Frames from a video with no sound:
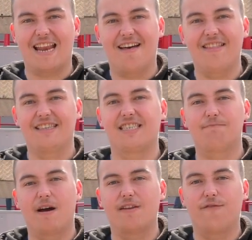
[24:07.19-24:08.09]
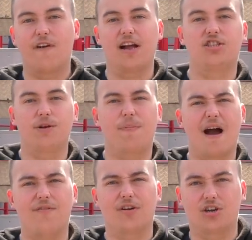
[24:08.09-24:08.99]
Now this is manufactured
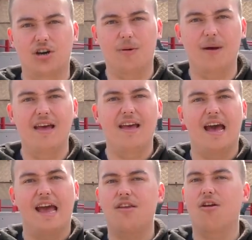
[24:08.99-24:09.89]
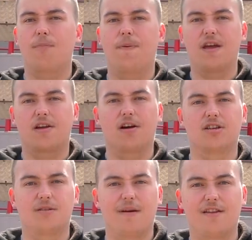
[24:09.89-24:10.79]
by Vekoma, a European
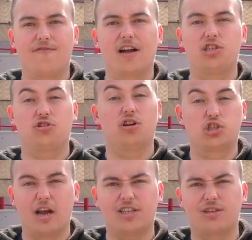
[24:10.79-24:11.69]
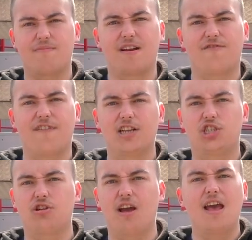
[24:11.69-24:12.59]
coaster manufacturer and attraction
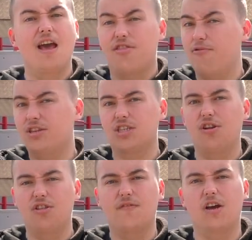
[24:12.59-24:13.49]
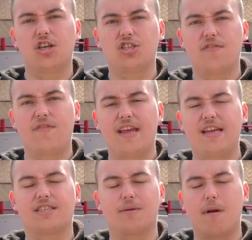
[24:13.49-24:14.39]
manufacturer. There is another version of
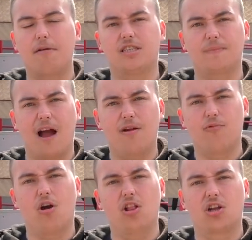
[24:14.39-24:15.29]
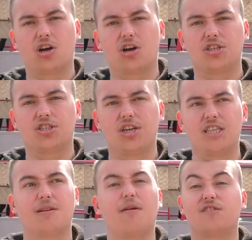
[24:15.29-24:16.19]
these motorbike roller
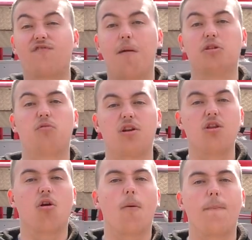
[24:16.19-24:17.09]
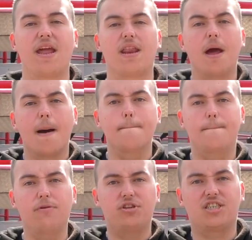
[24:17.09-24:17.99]
coasters, the most famous one in Europe being
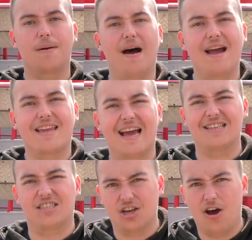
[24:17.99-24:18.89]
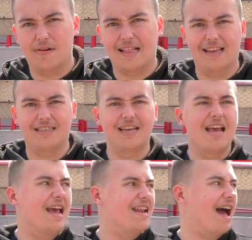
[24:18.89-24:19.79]
Booster Bike at Toverland.
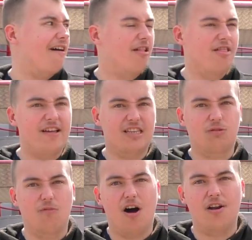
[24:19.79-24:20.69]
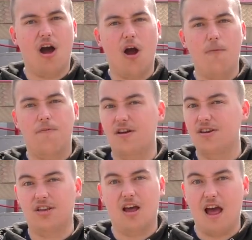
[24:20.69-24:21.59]
Now this one
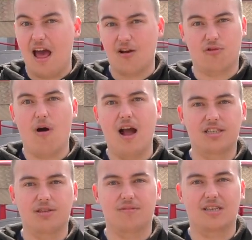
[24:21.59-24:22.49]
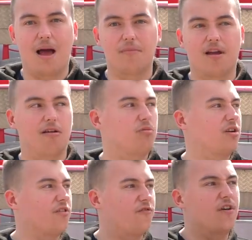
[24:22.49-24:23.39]
opened uh, quite some time ago,
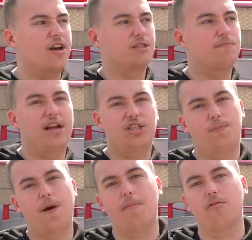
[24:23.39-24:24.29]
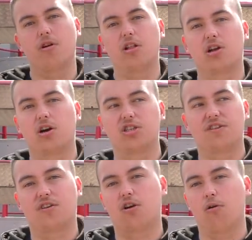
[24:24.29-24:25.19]
one of the first major permanent roller
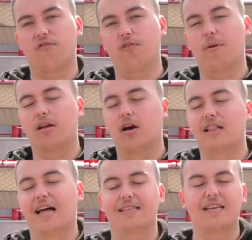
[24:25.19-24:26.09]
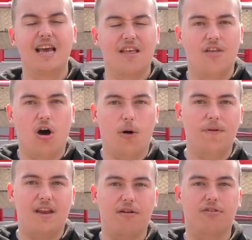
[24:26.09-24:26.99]
coasters of the current Flamingoland that
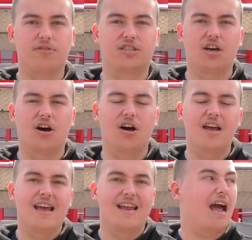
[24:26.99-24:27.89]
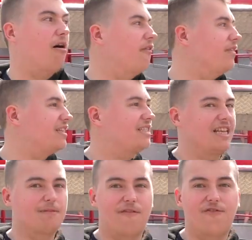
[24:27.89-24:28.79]
opened here at the resort. Now
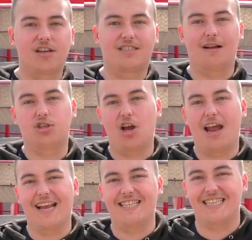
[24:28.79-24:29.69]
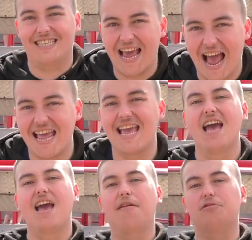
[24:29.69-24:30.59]
obviously it's my first time trying it today.
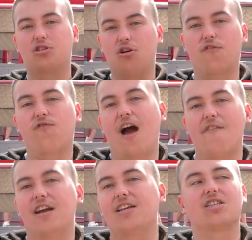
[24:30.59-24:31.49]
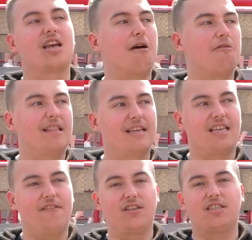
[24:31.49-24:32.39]
It was good five years ago,
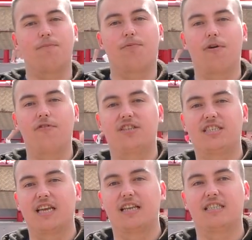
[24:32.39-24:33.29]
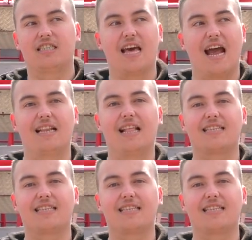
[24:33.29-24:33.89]
let's see if it's improved since then.